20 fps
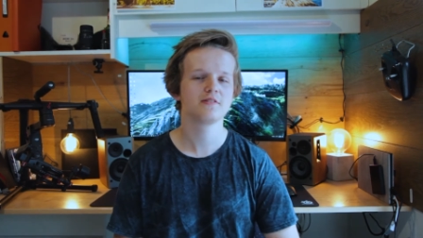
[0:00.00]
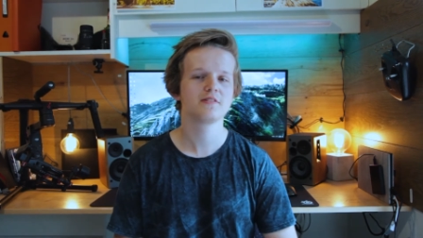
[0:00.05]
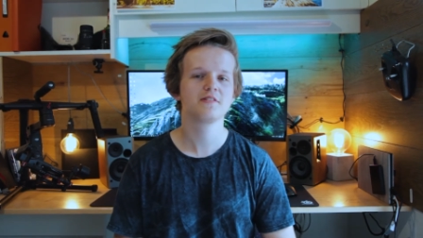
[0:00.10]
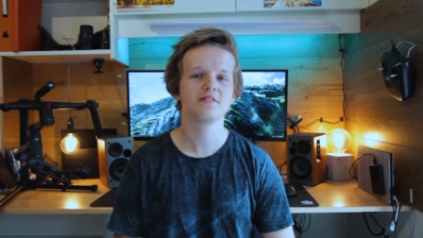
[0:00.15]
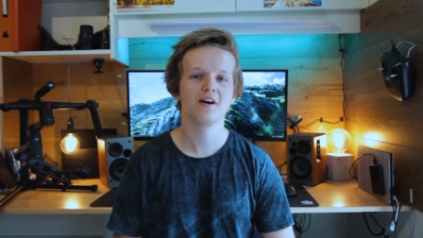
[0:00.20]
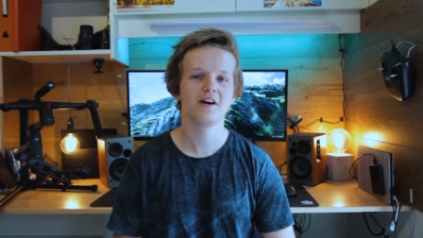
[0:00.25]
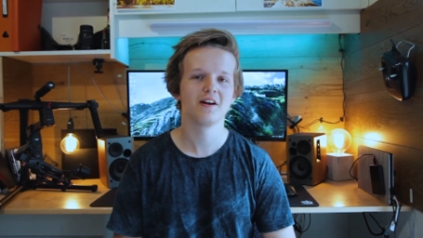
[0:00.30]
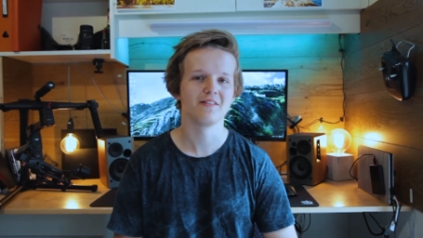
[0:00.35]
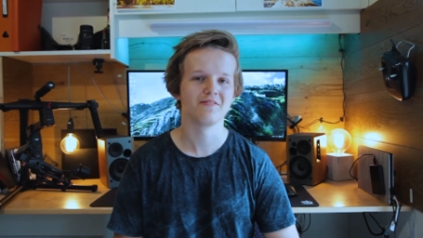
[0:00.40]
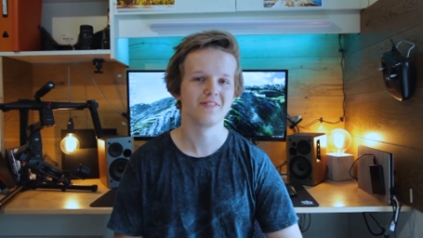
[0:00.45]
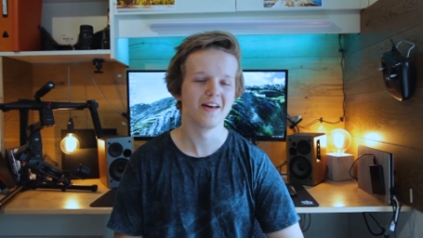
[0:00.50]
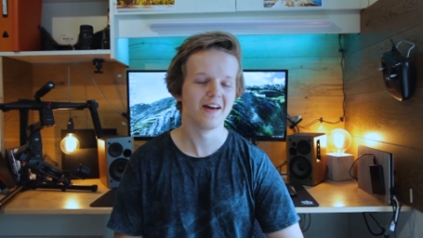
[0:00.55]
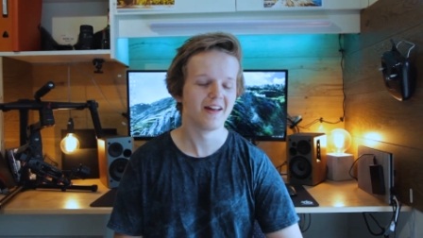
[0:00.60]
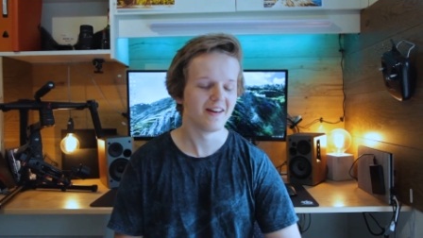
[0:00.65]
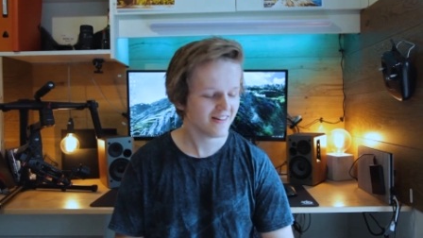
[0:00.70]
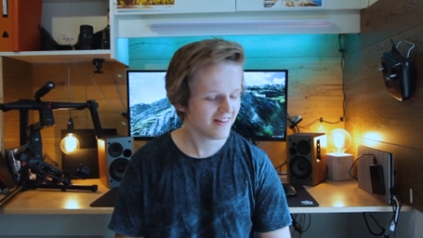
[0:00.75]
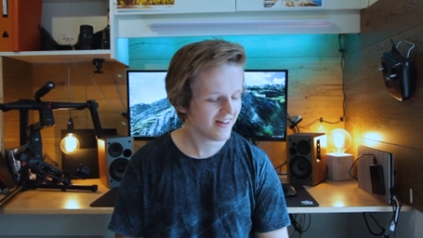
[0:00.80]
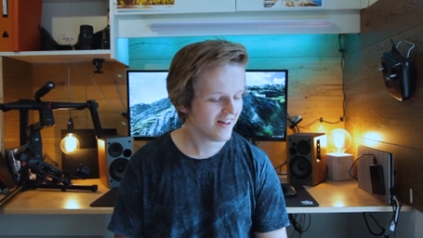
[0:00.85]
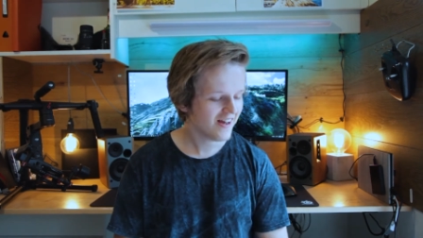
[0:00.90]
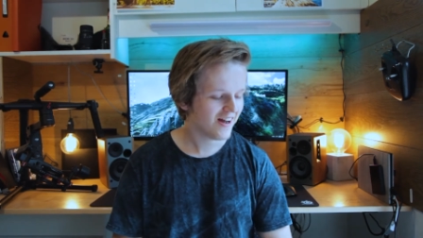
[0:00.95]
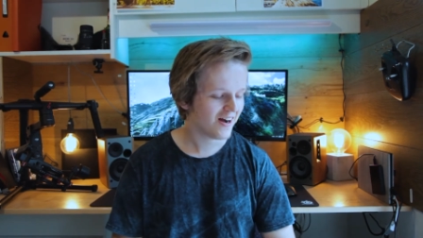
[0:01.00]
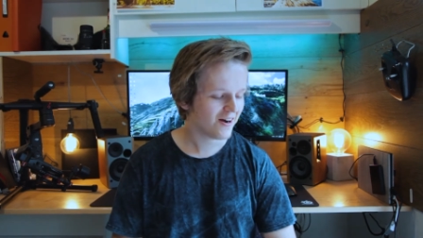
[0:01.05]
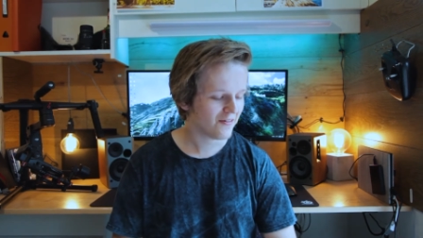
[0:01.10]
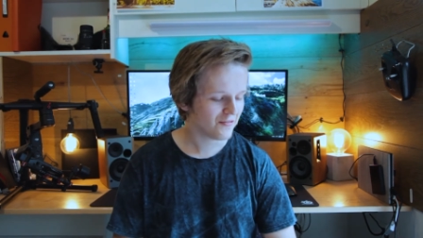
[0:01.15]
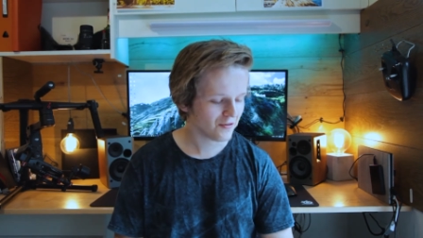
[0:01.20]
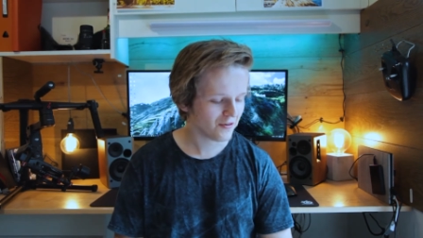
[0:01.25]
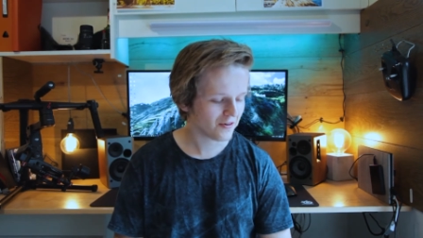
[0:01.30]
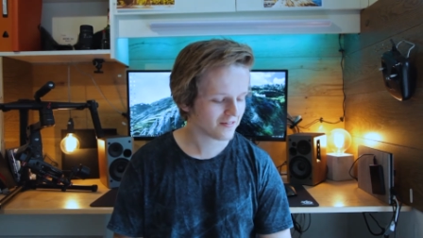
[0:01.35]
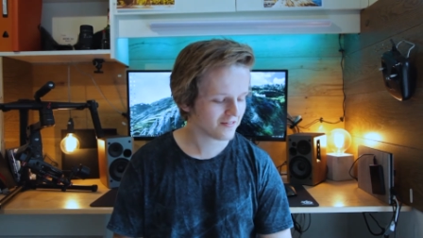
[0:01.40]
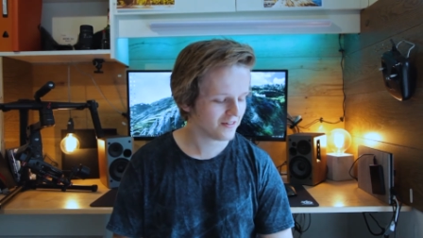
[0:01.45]
start of that,
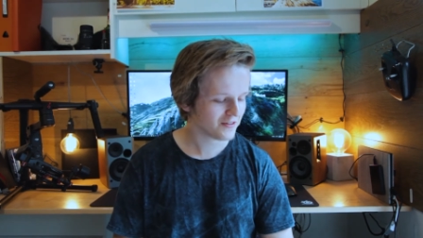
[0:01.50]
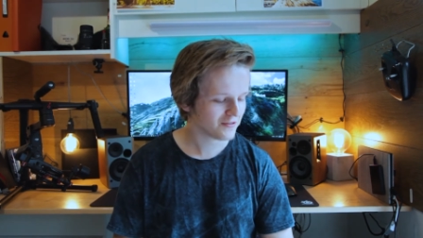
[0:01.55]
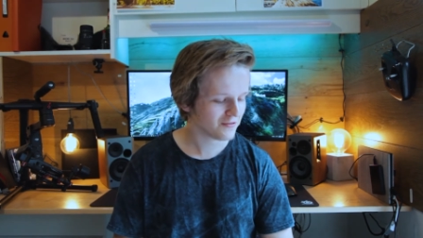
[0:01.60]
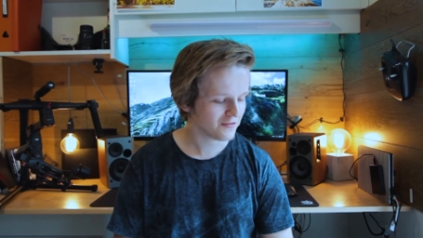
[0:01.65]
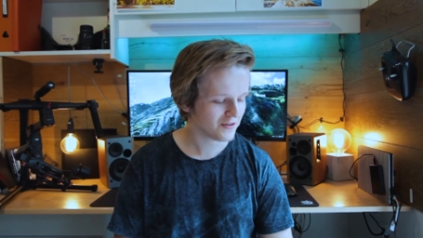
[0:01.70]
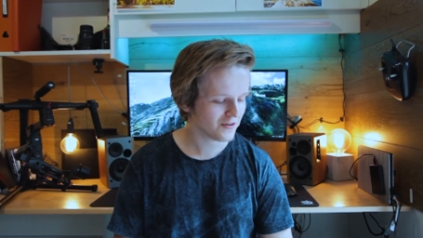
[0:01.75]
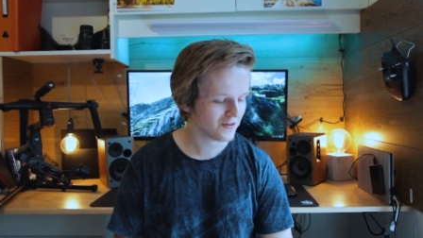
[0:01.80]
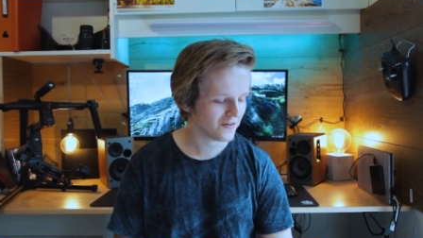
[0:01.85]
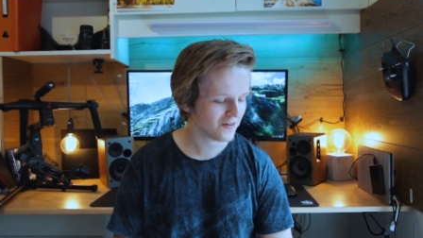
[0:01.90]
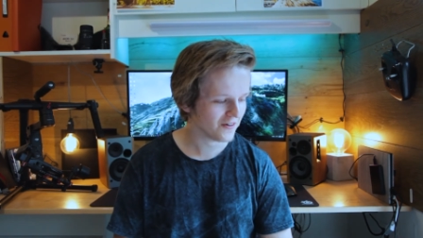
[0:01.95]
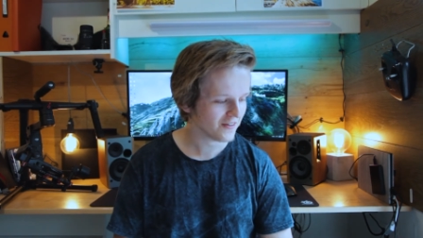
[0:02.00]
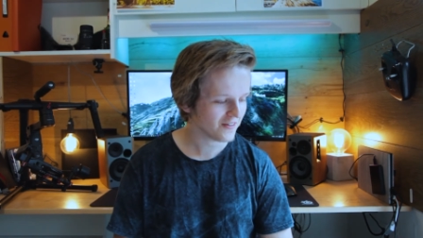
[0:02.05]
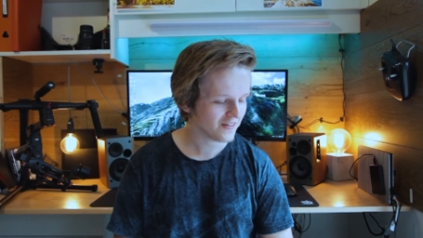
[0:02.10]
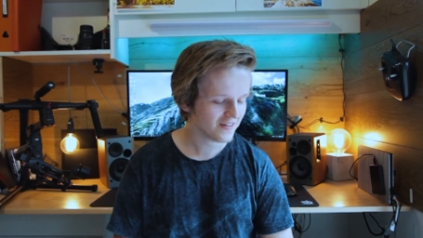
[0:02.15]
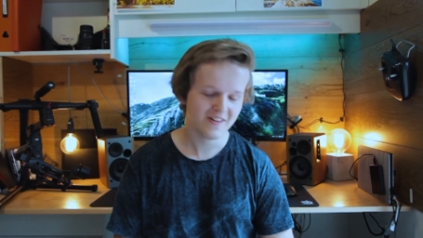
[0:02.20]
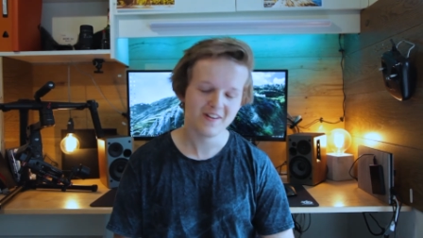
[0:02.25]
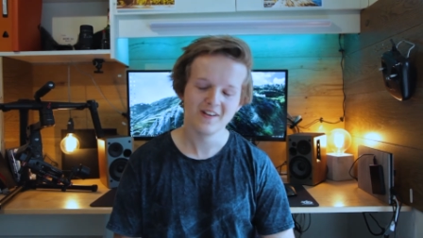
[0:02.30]
after I clicked record.